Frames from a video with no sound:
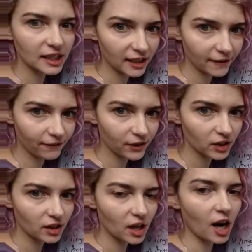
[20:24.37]
if
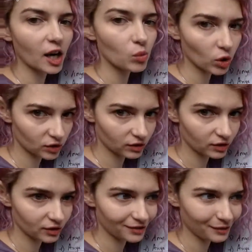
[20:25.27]
I
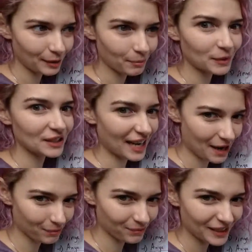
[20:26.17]
wasn't, but I
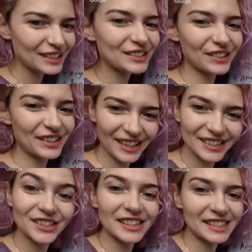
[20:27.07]
am. So the
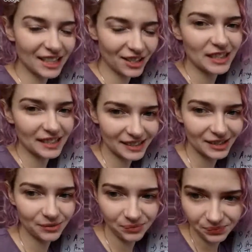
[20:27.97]
answer is yes, she is.